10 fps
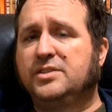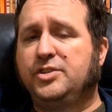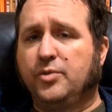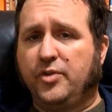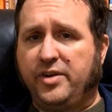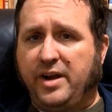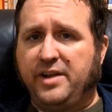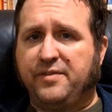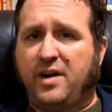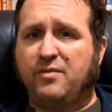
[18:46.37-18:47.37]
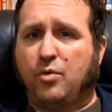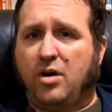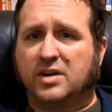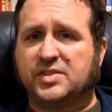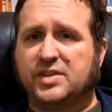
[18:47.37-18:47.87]
295
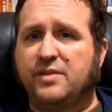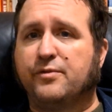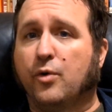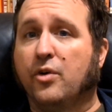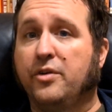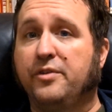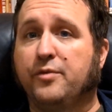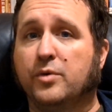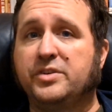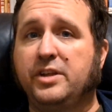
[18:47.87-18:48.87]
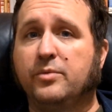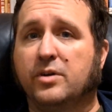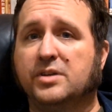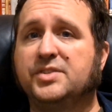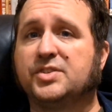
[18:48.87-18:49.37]
walks, and 414
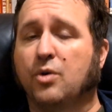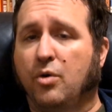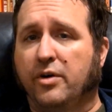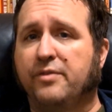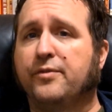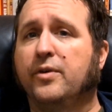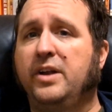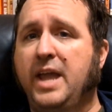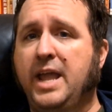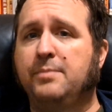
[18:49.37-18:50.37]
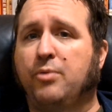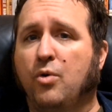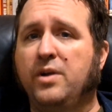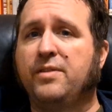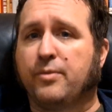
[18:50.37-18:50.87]
runs scored for an
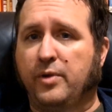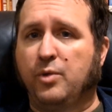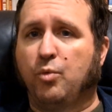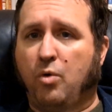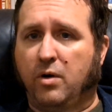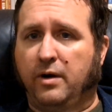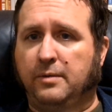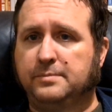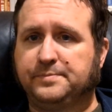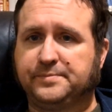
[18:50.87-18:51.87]
8.3 WAR.